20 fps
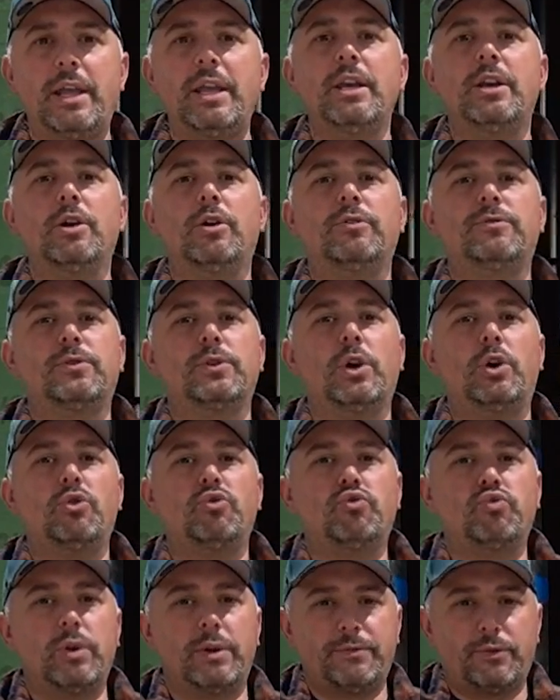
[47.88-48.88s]

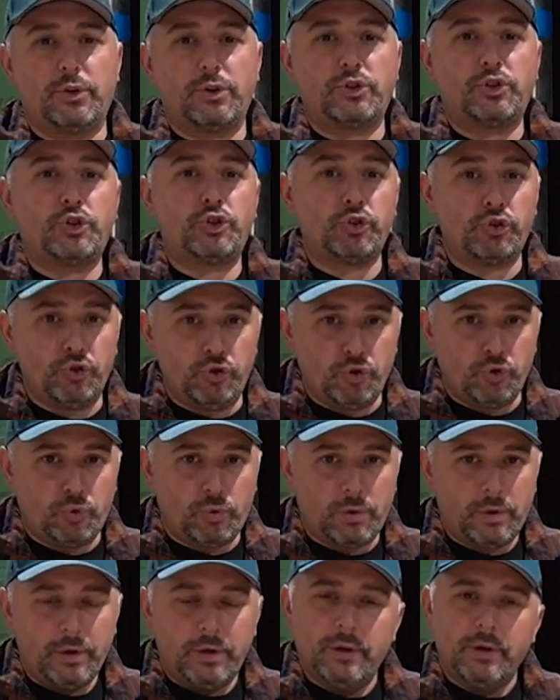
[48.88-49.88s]
EcoFlow River
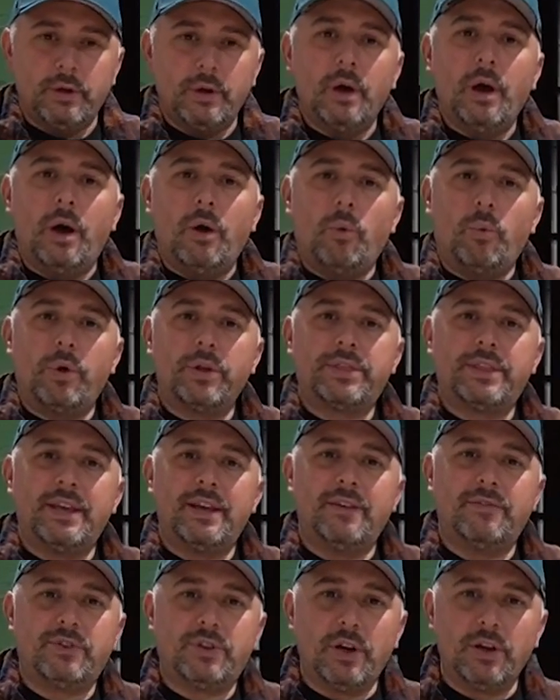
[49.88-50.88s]
2. What they
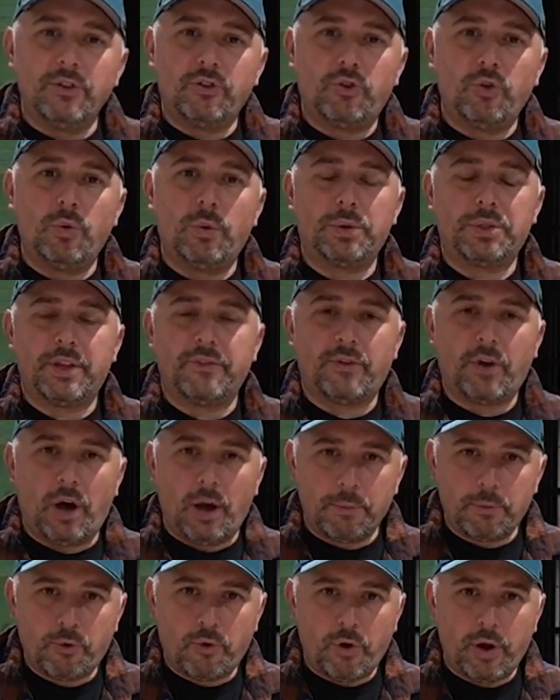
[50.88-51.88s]
have done to it, what they've
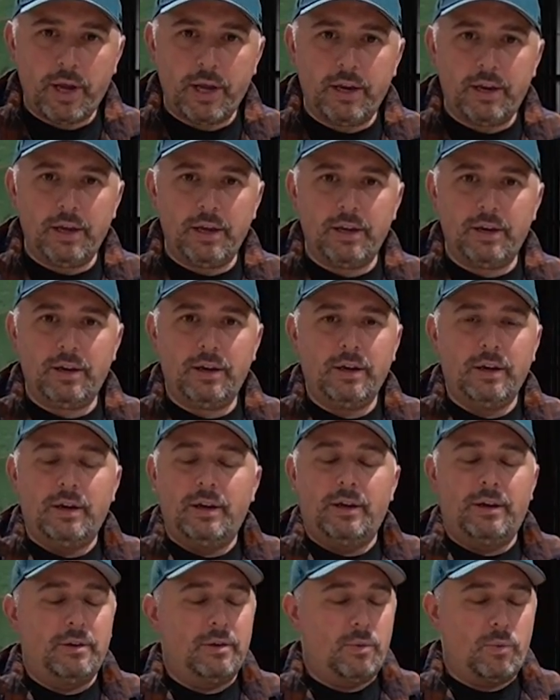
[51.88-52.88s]
upgraded,
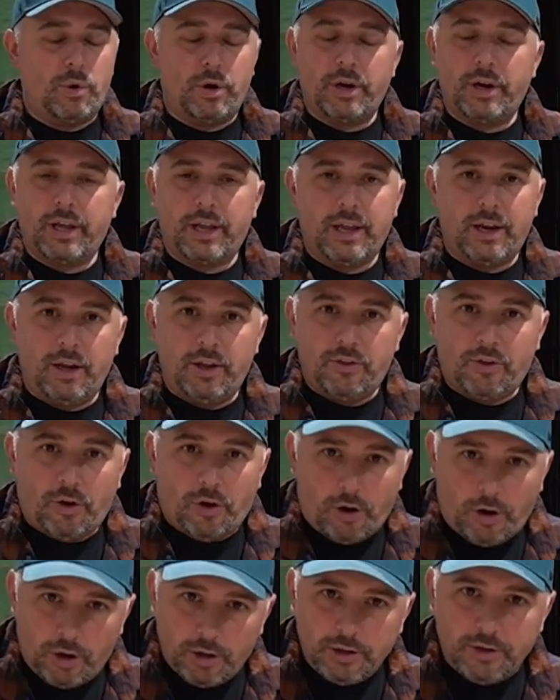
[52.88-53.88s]
we're gonna get into
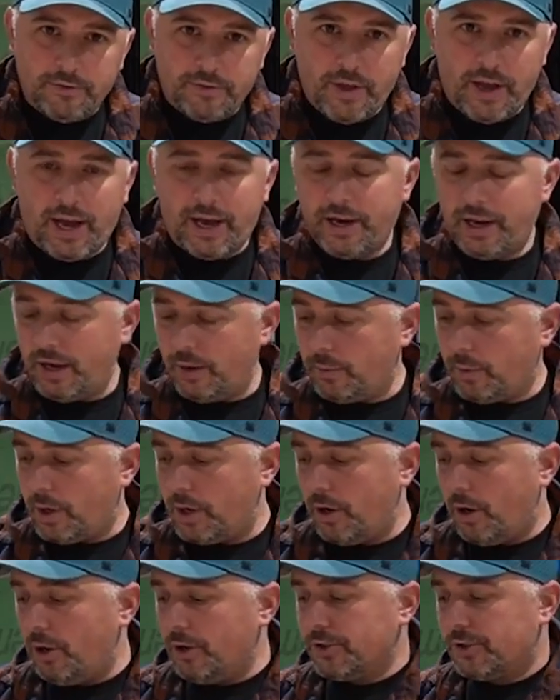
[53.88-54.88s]
all of that. And
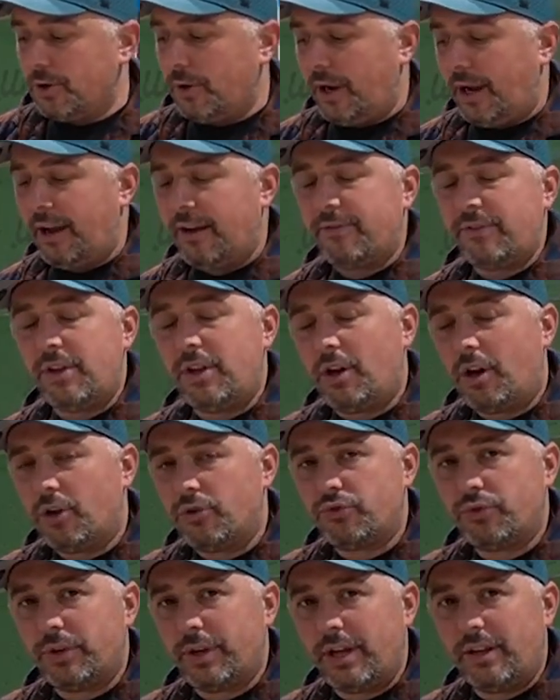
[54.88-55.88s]
I also have the
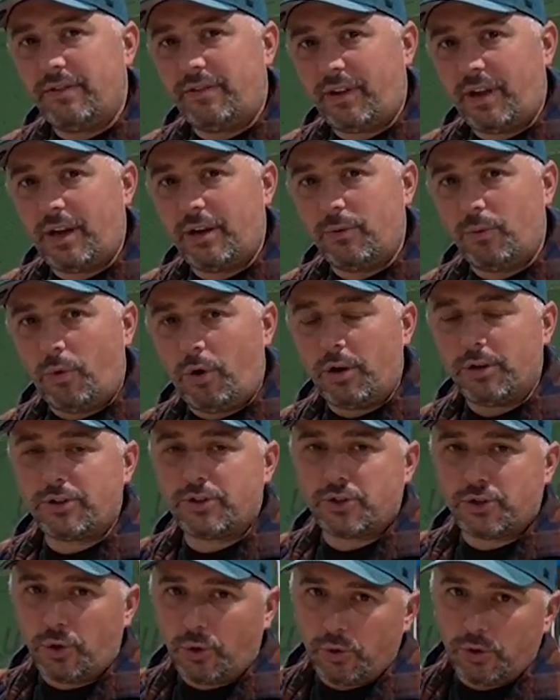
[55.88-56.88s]
110 watt
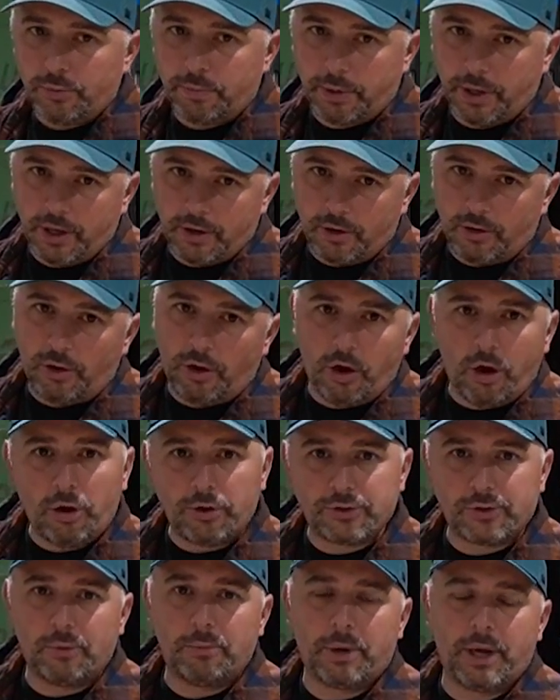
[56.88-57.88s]
solar panel,
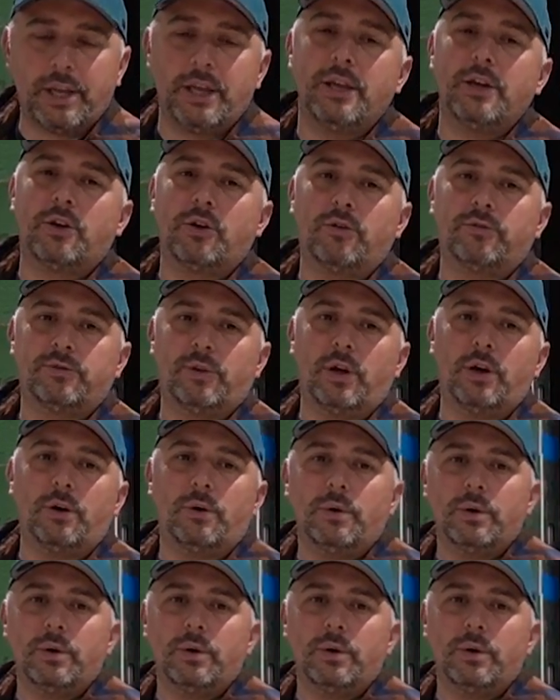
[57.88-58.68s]
also by EcoFlow.